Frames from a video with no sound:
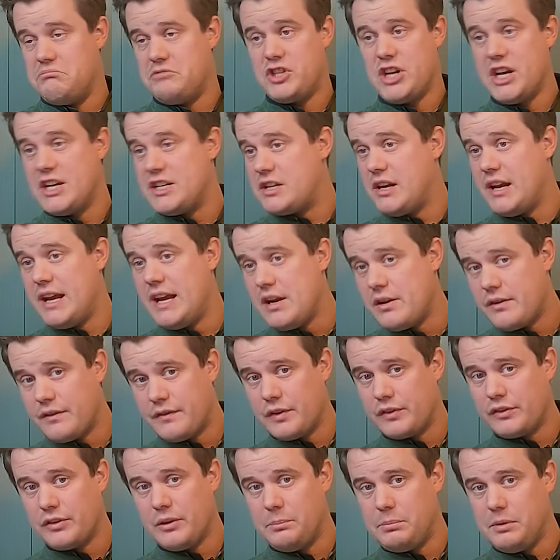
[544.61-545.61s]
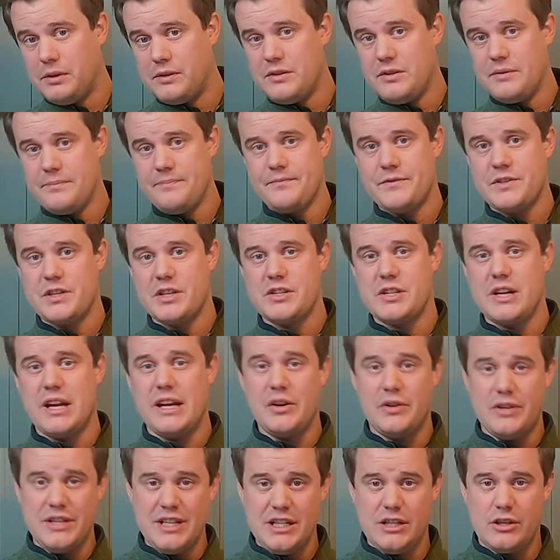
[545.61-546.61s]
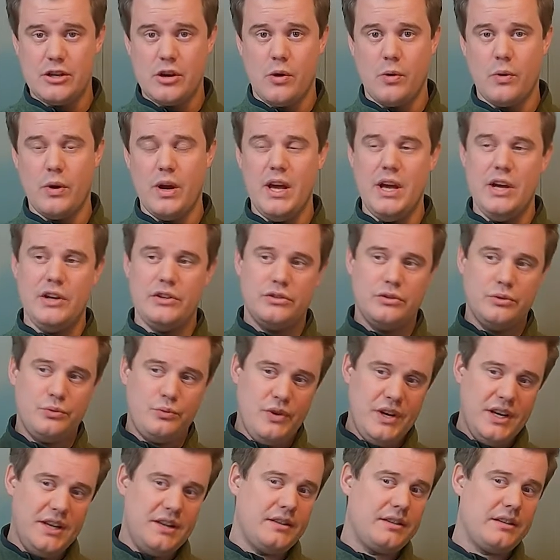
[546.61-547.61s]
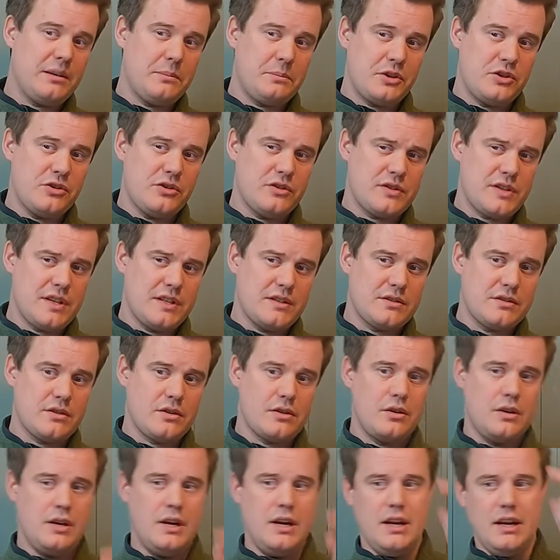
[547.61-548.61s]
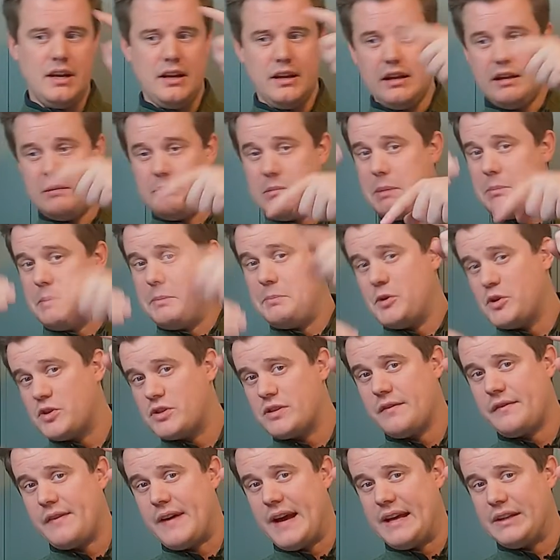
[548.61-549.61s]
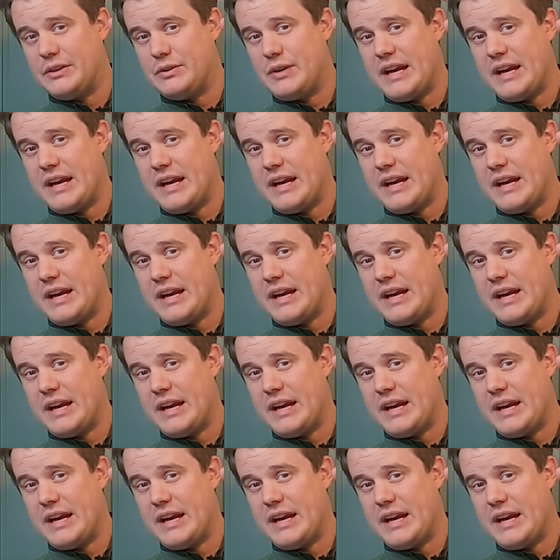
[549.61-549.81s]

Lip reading: change layer, for example, change layer G code to read the temperature sensor, maybe push the fan to